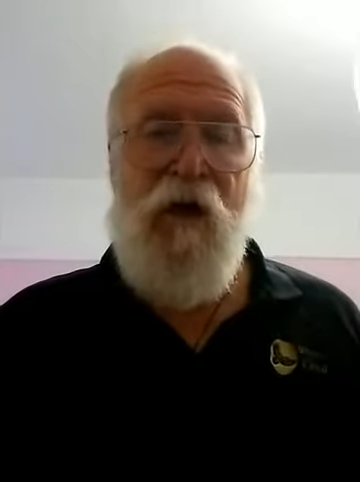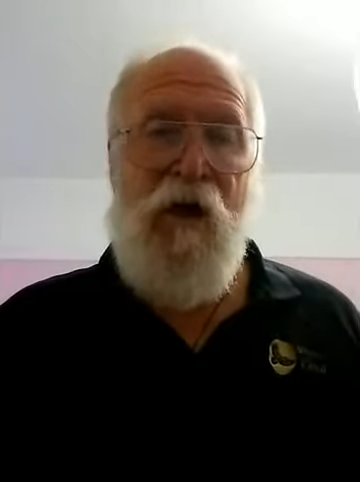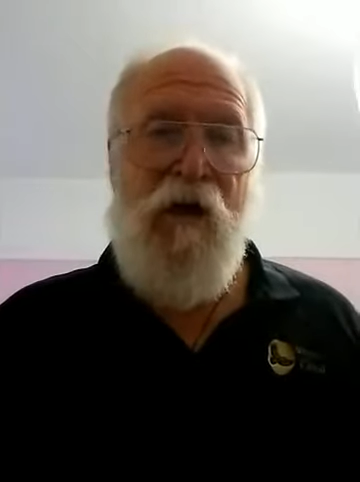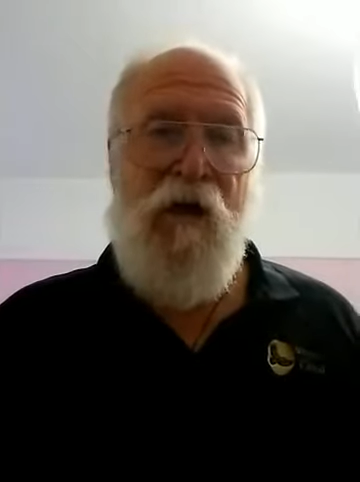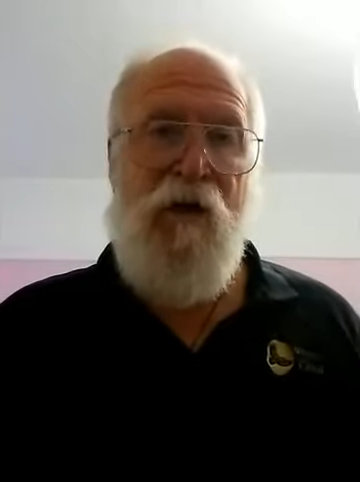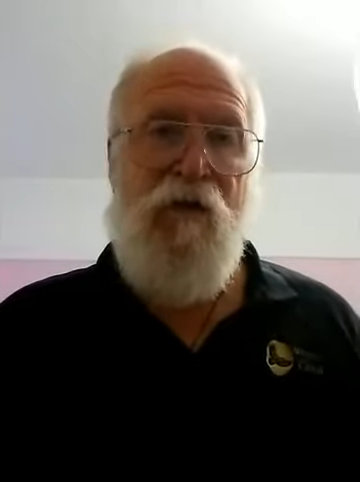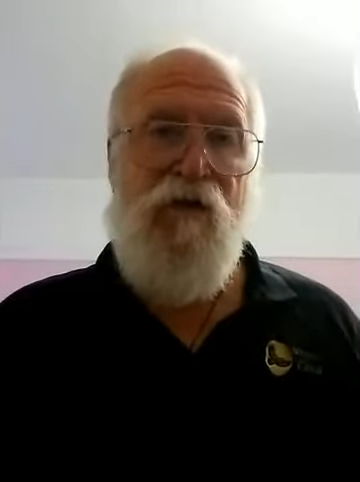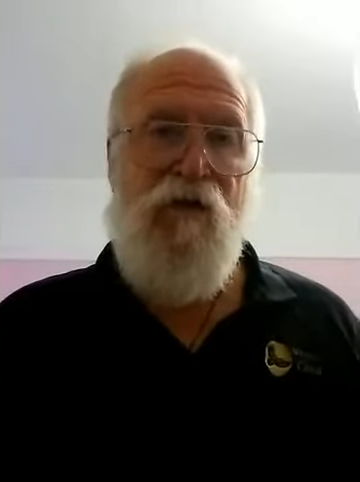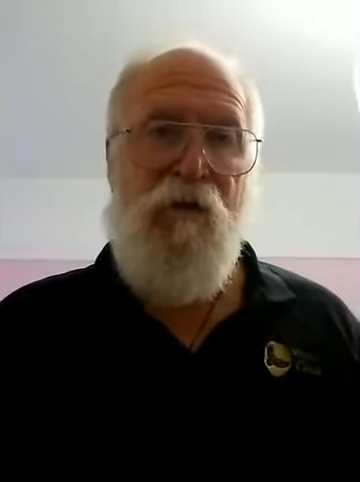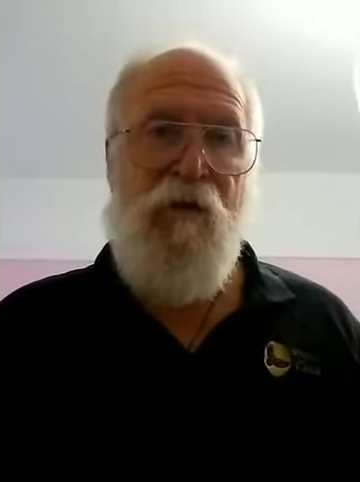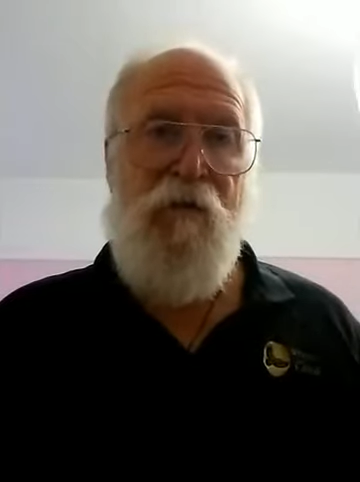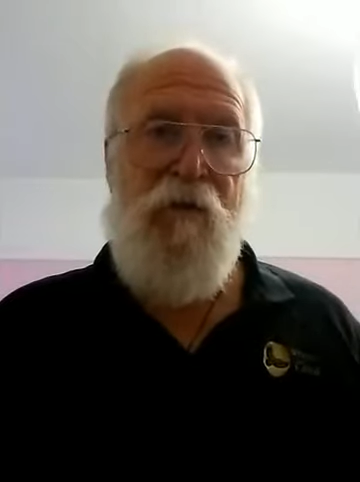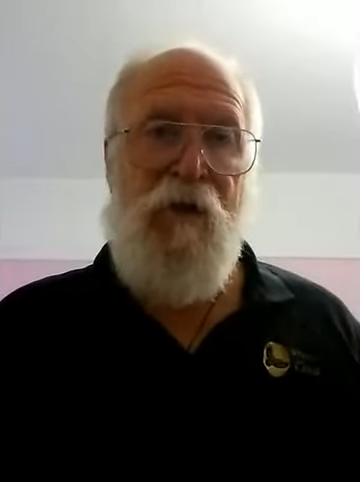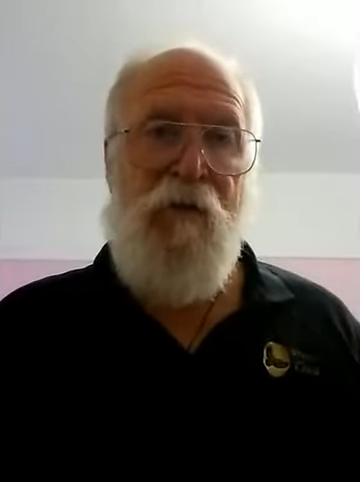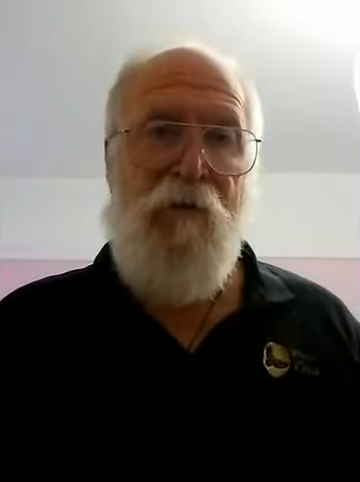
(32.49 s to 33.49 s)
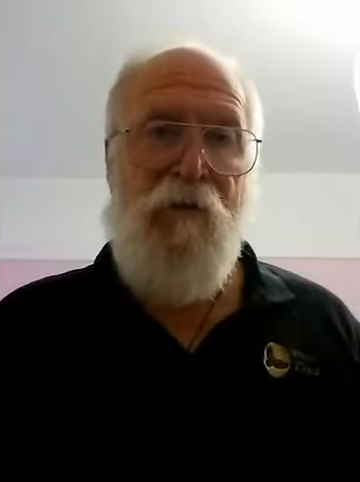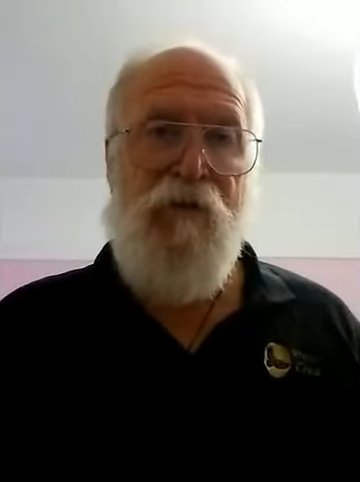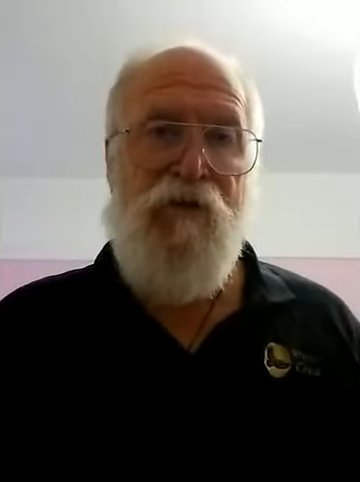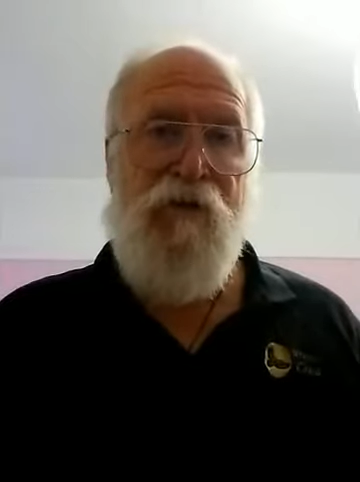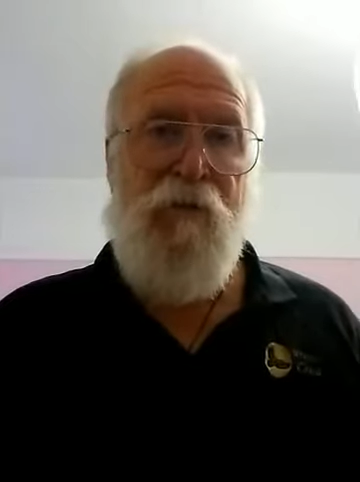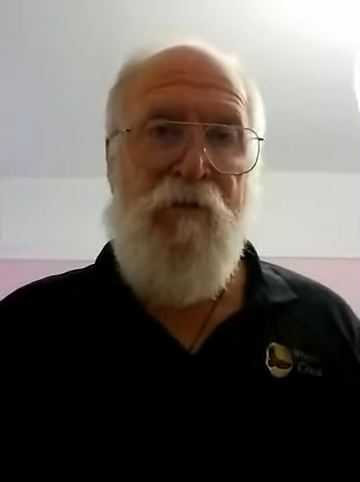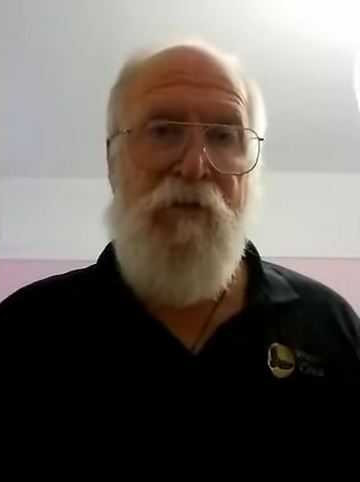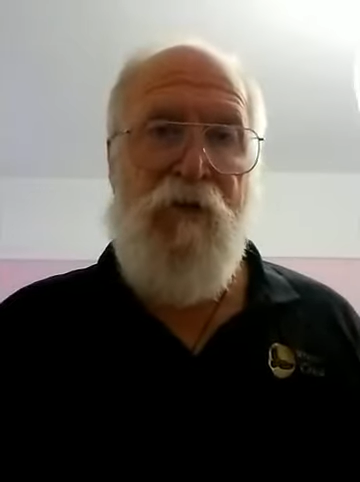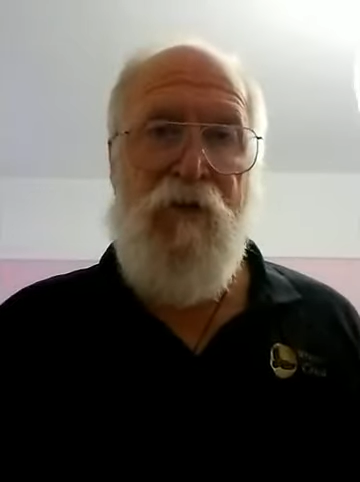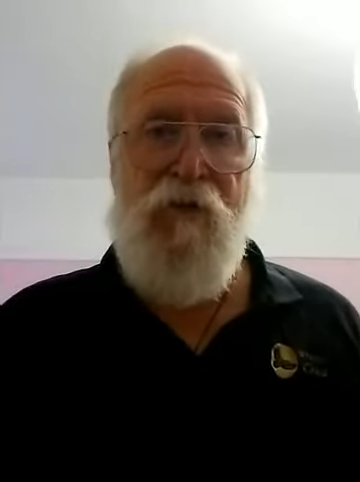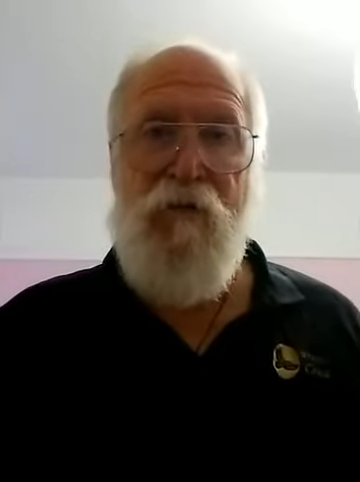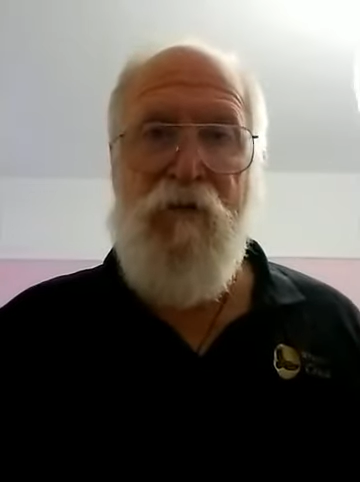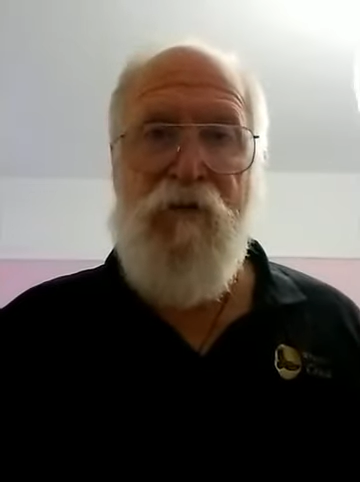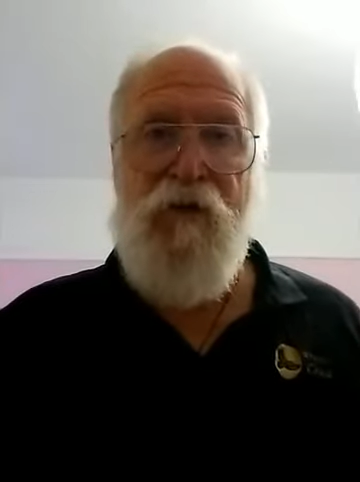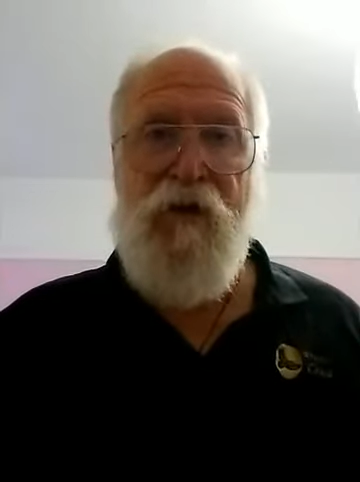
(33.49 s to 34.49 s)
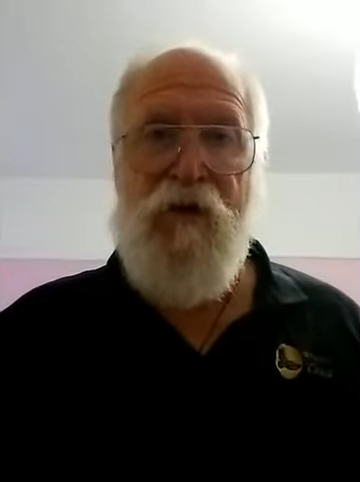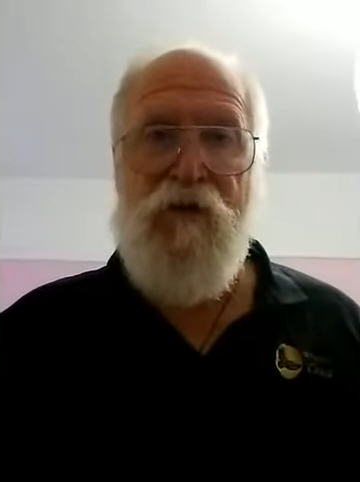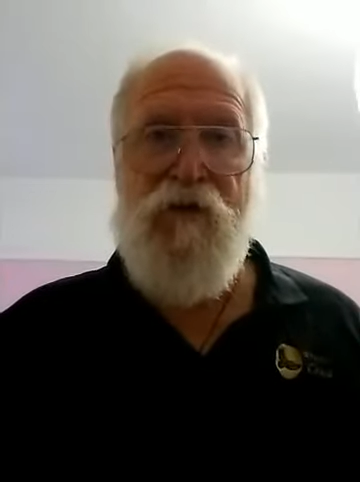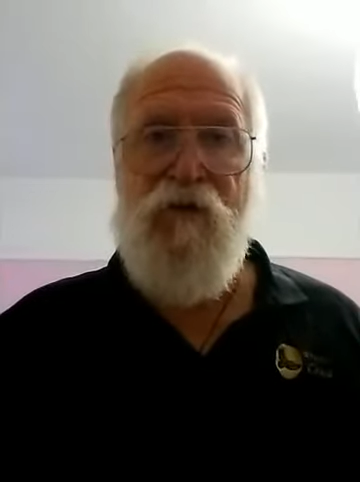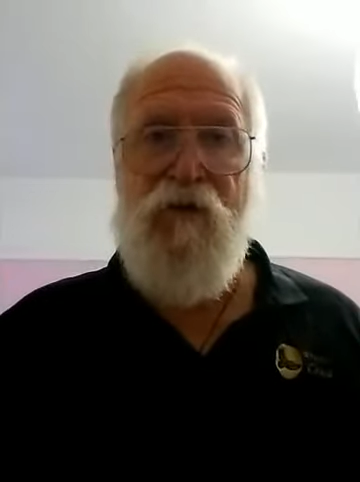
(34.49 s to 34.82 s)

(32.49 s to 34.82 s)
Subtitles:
and showing people some of the new things